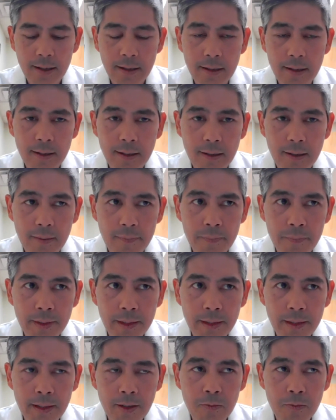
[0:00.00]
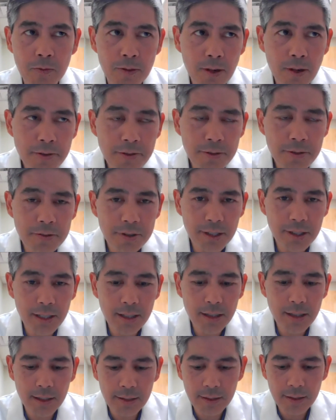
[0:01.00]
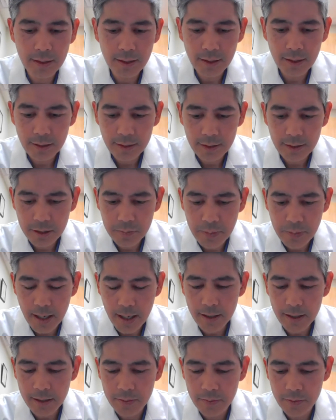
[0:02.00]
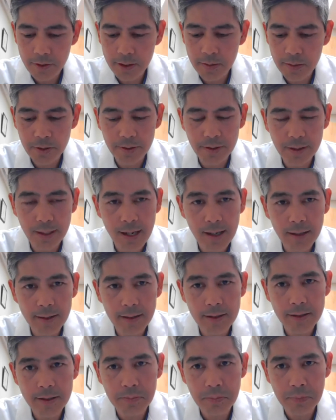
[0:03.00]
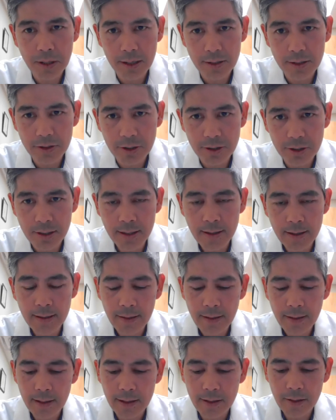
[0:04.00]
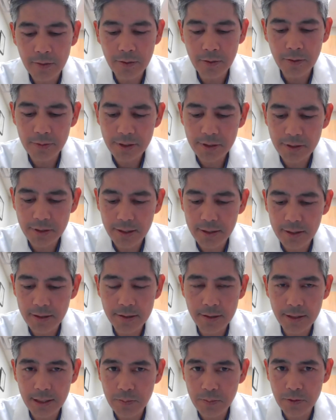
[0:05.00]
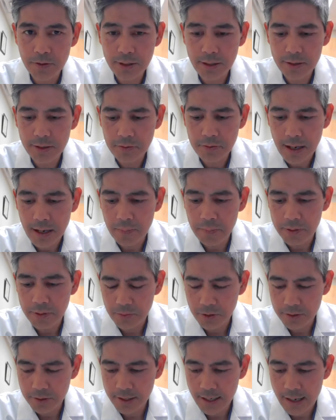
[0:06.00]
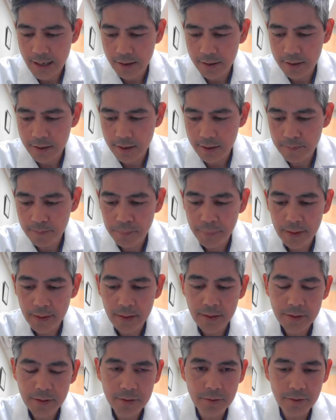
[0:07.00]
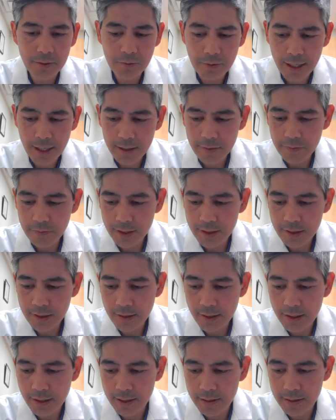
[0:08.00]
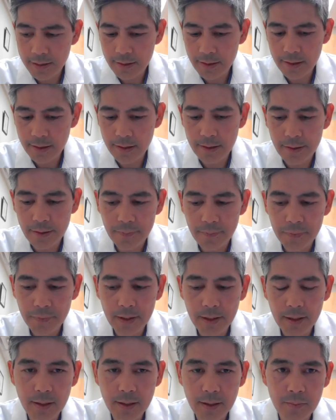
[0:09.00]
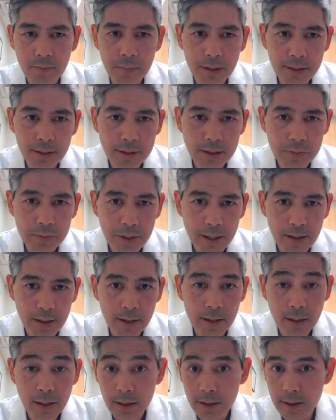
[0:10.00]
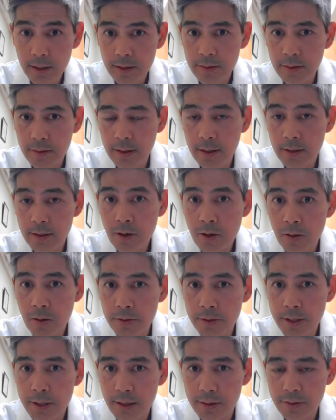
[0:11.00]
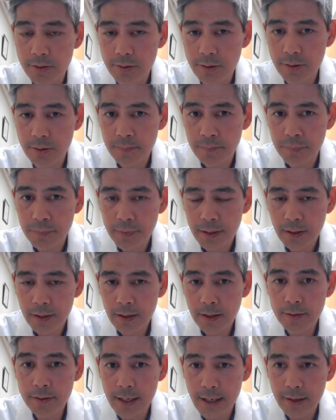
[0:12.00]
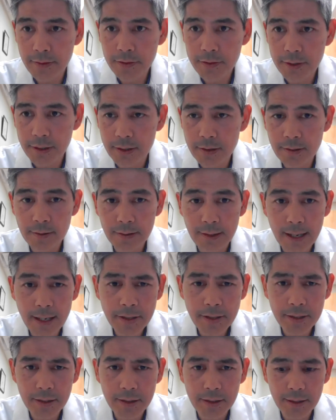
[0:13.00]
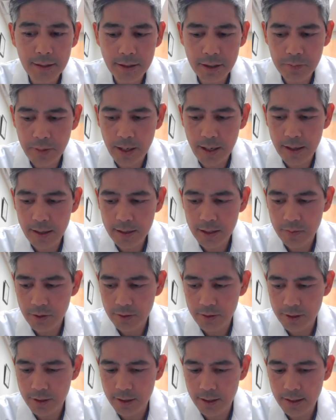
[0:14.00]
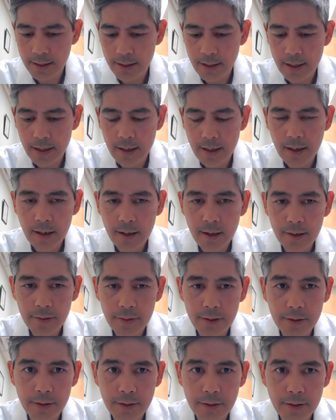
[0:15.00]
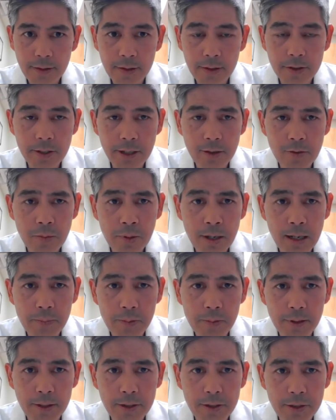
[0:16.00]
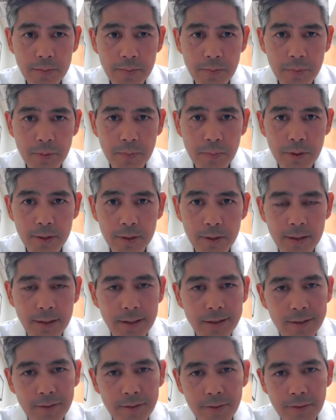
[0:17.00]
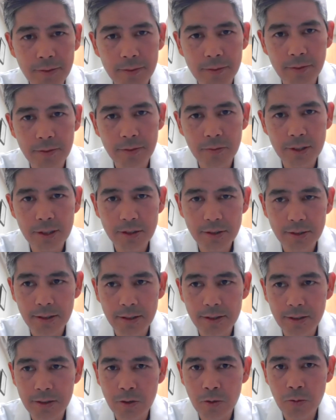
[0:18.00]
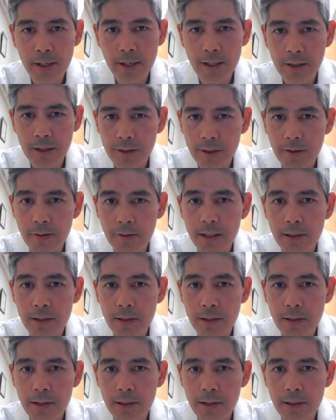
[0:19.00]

Um, and we're also seeing it in the Hispanic community, but not as much. Uh, we're only seeing a 6% drop in mortality. So the rate of decline uh, among Hisp- uh, in, in, colon cancer uh, deaths is less in the Hispanic community uh, than, than the general population. But you know the reason isn't quite clear.